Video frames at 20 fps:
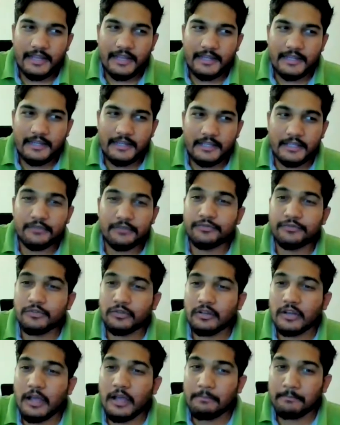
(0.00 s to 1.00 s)
and if
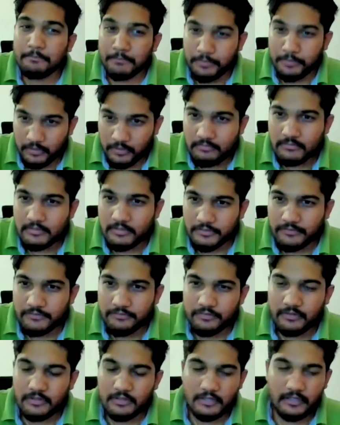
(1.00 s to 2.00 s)
you're if,
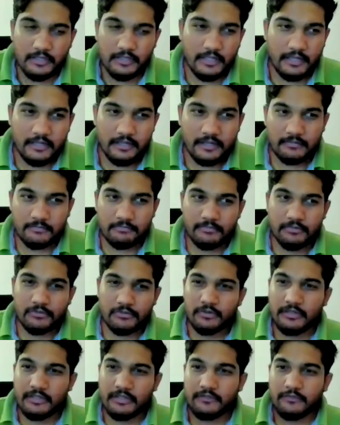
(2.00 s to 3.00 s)
and
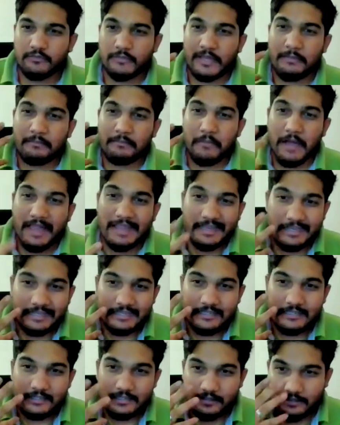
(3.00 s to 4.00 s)
you know, if my
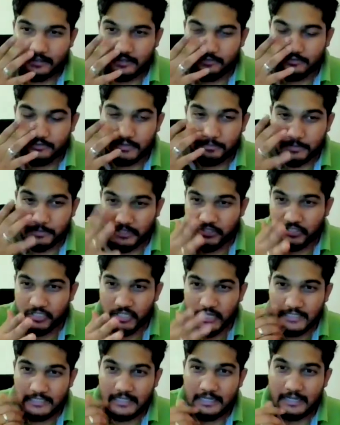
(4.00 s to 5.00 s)
mind, if the
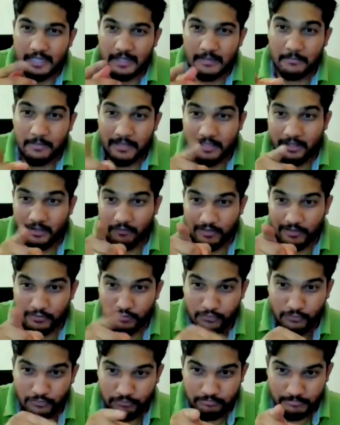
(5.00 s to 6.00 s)
prashna that I make when
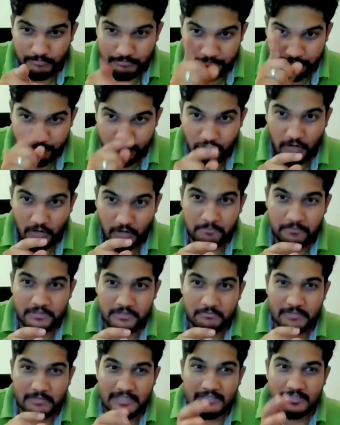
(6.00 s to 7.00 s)
you drop
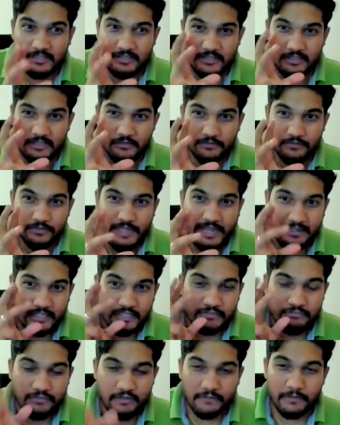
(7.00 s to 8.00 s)
me a message, if that
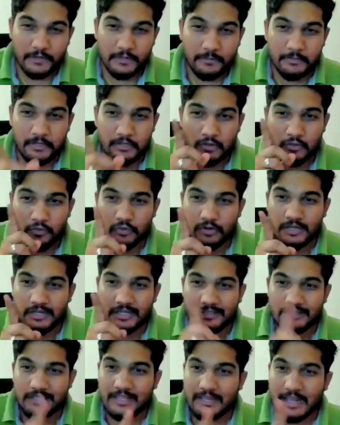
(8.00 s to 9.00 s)
is favorable
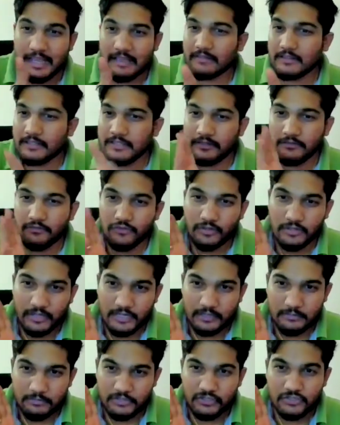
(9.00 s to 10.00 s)
only, then I will give you an
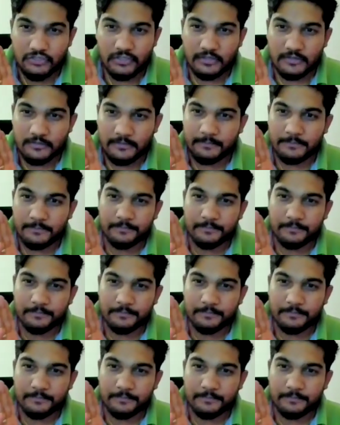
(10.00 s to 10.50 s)
admission.